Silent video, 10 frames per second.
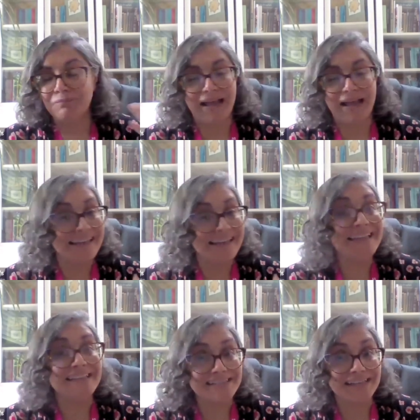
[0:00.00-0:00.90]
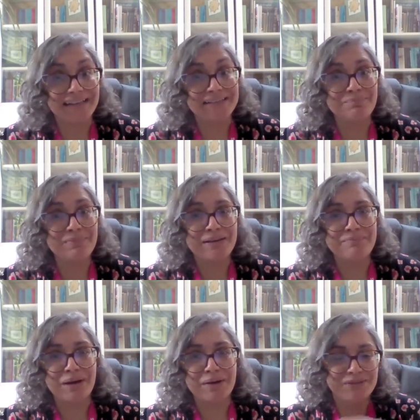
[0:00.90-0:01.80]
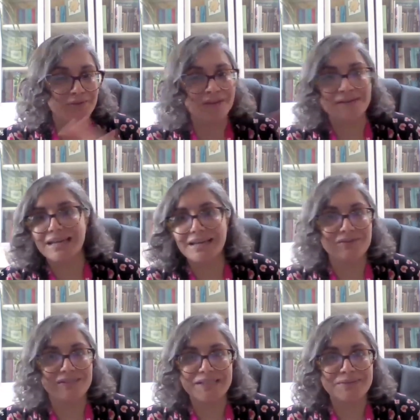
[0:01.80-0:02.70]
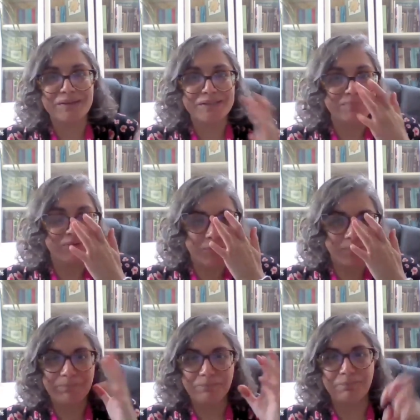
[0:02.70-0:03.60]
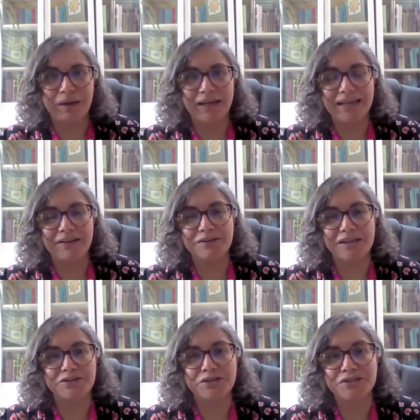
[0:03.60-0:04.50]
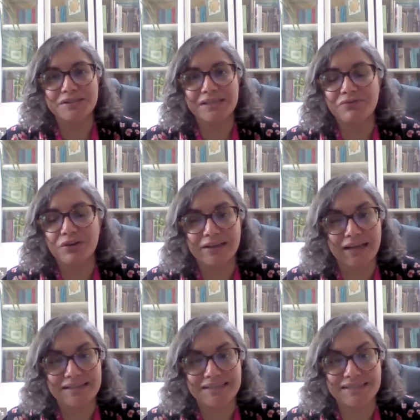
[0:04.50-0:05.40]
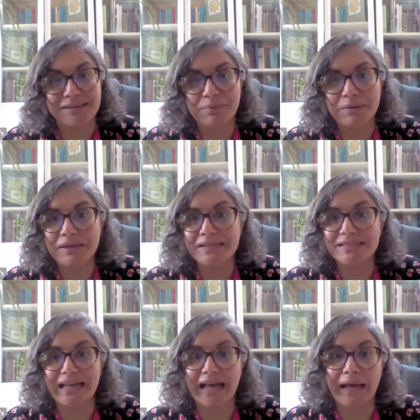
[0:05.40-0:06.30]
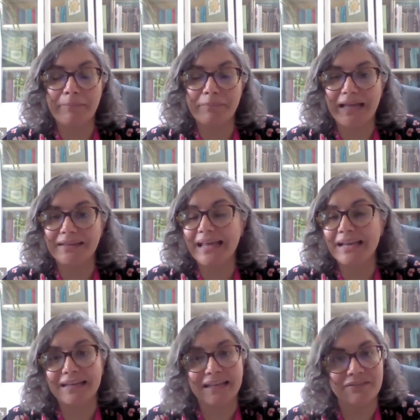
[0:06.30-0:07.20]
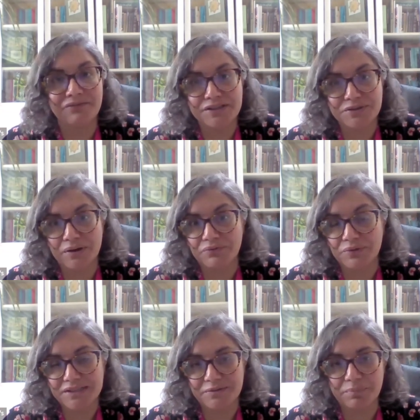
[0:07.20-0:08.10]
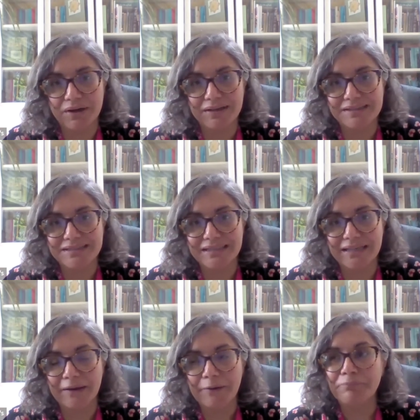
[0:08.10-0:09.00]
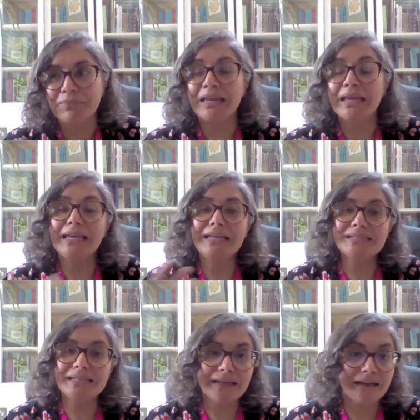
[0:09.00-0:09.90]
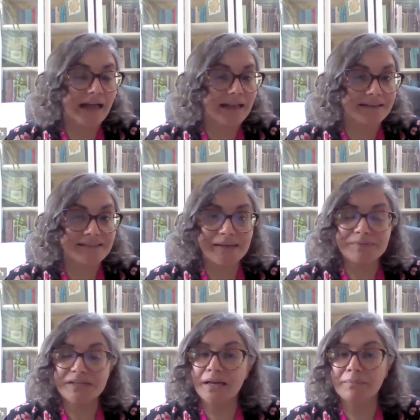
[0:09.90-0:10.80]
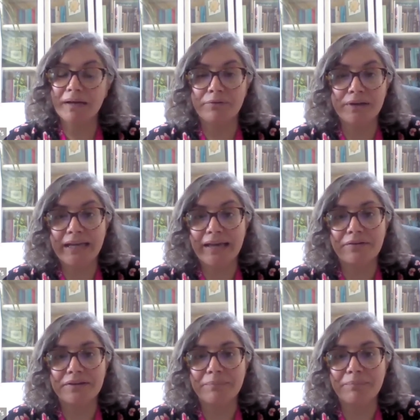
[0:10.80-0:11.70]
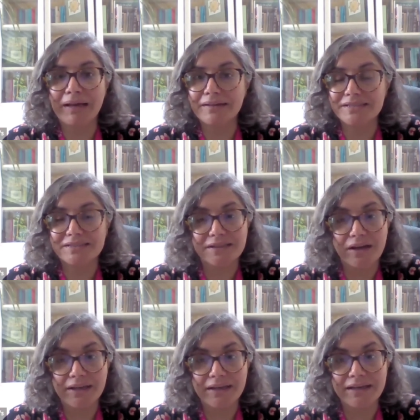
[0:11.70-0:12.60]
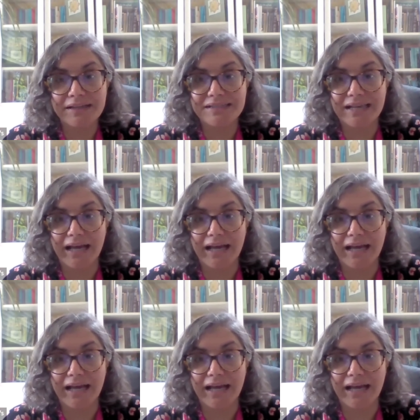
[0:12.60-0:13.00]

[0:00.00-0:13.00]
at least, and that's a minimum, so you can take it for 6 months before, but in introducing folic acid supplements, and then in the first 12 weeks of pregnancy, eating at the same time a really healthy, balanced diet,